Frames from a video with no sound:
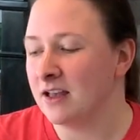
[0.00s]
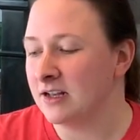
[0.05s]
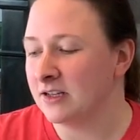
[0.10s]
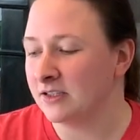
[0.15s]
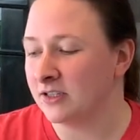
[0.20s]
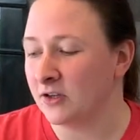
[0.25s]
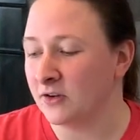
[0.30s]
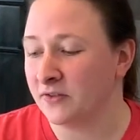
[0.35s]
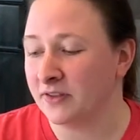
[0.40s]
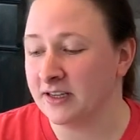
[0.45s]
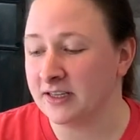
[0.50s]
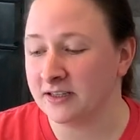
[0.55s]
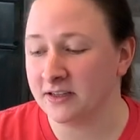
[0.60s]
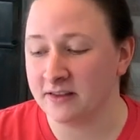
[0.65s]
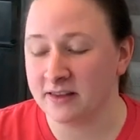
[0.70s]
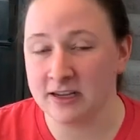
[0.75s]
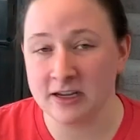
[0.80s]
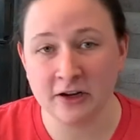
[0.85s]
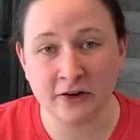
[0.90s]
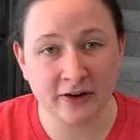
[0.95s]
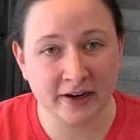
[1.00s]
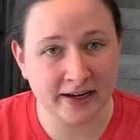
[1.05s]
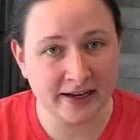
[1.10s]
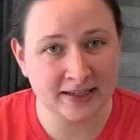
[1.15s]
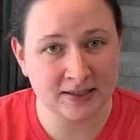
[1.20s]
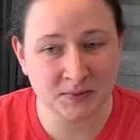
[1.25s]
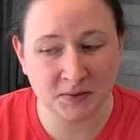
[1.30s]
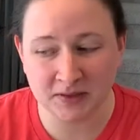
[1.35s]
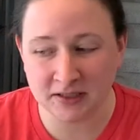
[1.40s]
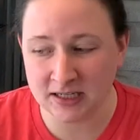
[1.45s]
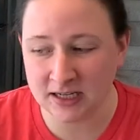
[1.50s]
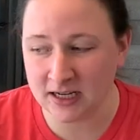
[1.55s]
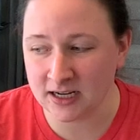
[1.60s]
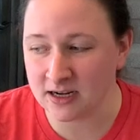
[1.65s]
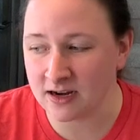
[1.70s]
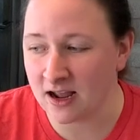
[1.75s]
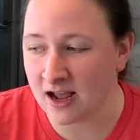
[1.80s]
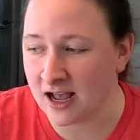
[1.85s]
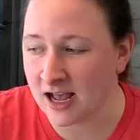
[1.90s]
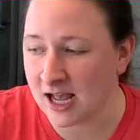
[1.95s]
So these are the ingredients we'll
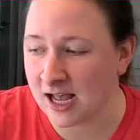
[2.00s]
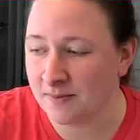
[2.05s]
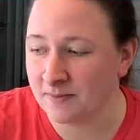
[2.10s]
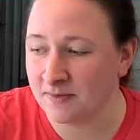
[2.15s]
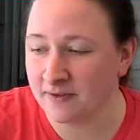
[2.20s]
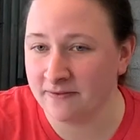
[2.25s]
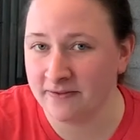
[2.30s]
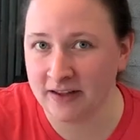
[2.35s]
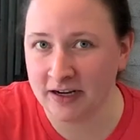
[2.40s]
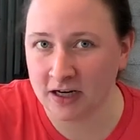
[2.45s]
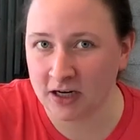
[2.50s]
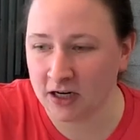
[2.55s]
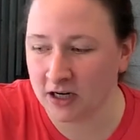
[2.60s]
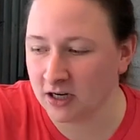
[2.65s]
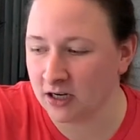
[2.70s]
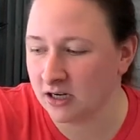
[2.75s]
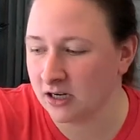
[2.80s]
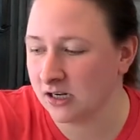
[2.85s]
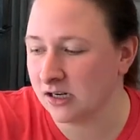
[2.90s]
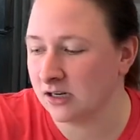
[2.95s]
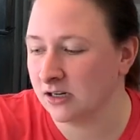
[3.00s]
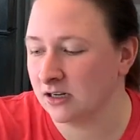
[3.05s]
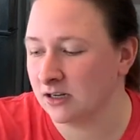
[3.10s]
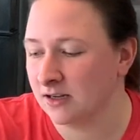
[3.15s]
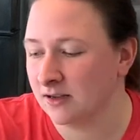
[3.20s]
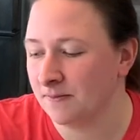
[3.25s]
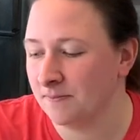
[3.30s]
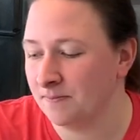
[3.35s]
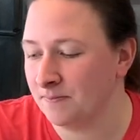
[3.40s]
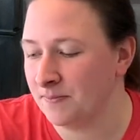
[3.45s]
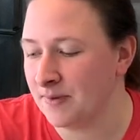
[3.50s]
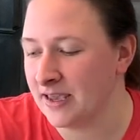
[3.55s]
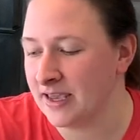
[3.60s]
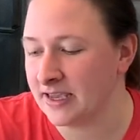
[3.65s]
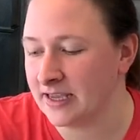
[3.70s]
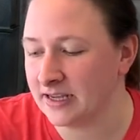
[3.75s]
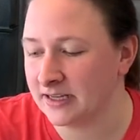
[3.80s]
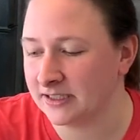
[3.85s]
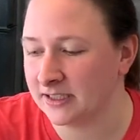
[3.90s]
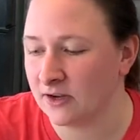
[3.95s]
need. Vinegar,
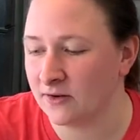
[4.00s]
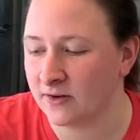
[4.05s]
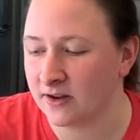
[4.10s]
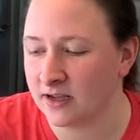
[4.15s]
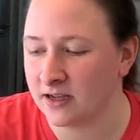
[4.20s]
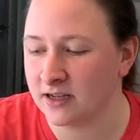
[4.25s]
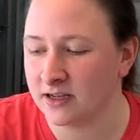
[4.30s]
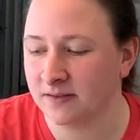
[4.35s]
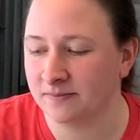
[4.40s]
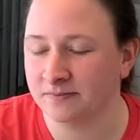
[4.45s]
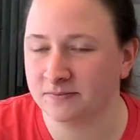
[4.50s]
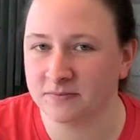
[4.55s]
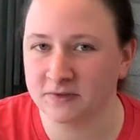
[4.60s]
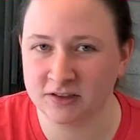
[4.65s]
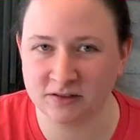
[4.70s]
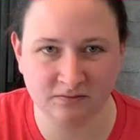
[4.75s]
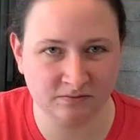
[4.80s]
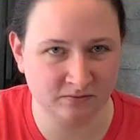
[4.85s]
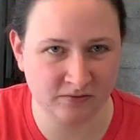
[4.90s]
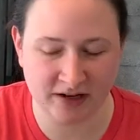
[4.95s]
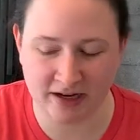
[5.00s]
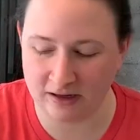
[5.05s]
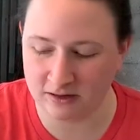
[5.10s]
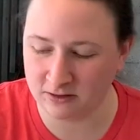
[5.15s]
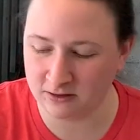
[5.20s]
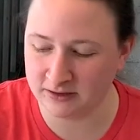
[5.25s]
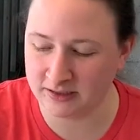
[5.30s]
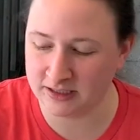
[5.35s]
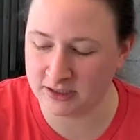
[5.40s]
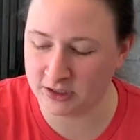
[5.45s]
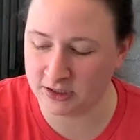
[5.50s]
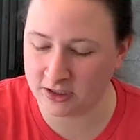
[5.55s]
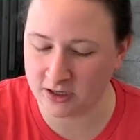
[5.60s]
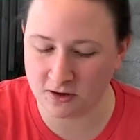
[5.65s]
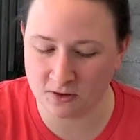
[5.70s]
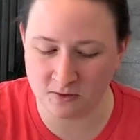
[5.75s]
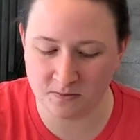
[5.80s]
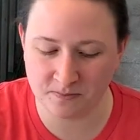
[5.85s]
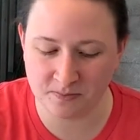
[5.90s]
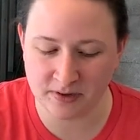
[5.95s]
baking soda, just regular old dish
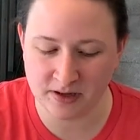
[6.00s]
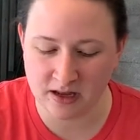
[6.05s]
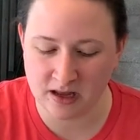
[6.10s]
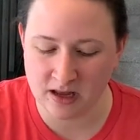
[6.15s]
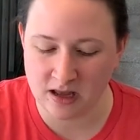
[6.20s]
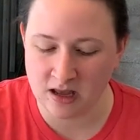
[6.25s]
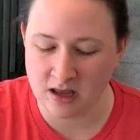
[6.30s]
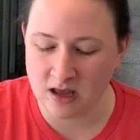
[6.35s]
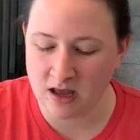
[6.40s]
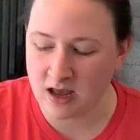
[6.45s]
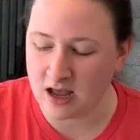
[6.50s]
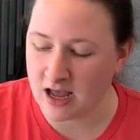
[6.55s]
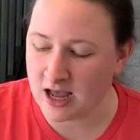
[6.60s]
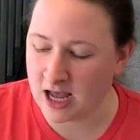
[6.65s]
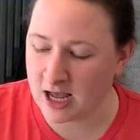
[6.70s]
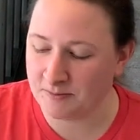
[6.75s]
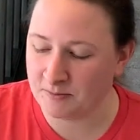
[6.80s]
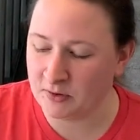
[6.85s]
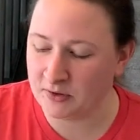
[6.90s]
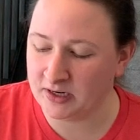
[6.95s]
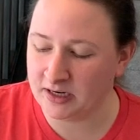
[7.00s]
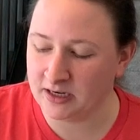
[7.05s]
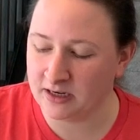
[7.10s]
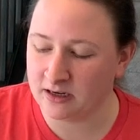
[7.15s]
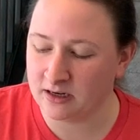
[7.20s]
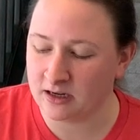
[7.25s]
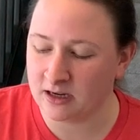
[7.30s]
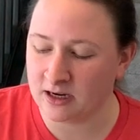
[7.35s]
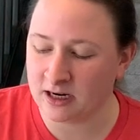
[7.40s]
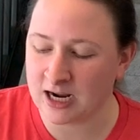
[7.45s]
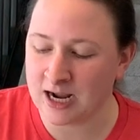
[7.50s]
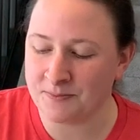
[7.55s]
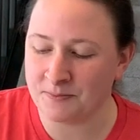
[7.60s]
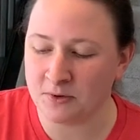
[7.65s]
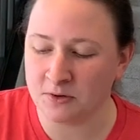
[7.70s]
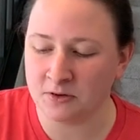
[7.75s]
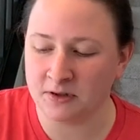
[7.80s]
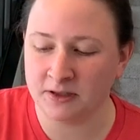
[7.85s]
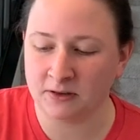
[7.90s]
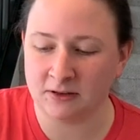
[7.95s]
soap. Need a
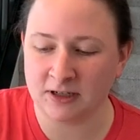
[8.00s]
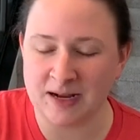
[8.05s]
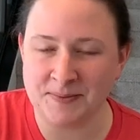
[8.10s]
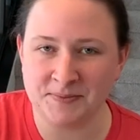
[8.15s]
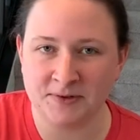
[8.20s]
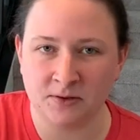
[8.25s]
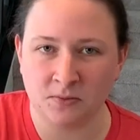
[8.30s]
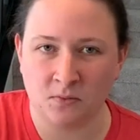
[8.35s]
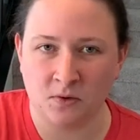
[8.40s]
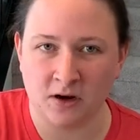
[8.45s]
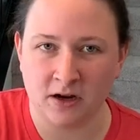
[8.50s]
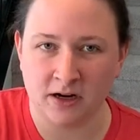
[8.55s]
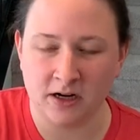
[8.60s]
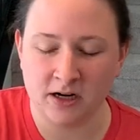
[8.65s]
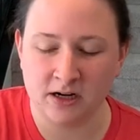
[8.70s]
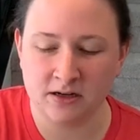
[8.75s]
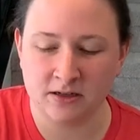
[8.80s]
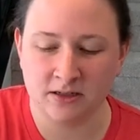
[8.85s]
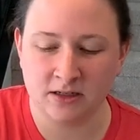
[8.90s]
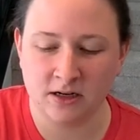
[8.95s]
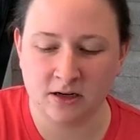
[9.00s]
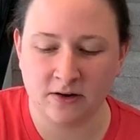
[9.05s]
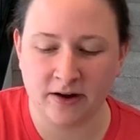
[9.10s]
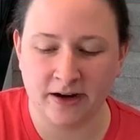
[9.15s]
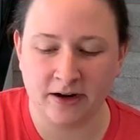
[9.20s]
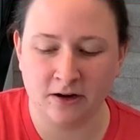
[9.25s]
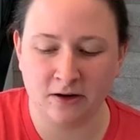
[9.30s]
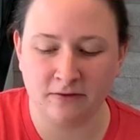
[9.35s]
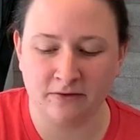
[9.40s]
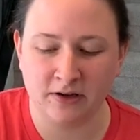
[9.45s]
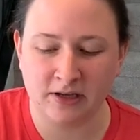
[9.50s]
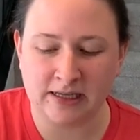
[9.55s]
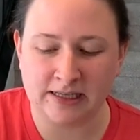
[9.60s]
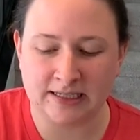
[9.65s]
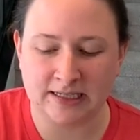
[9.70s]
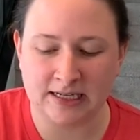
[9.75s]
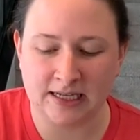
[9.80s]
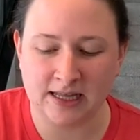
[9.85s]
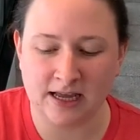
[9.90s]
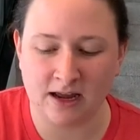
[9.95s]
couple little cups of water. So I don't know if you can
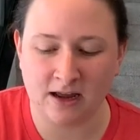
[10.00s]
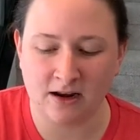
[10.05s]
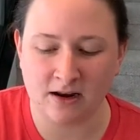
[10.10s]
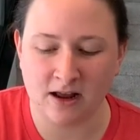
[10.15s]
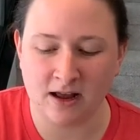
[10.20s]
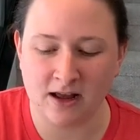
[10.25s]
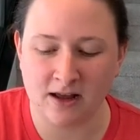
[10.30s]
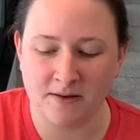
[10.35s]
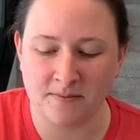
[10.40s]
see that.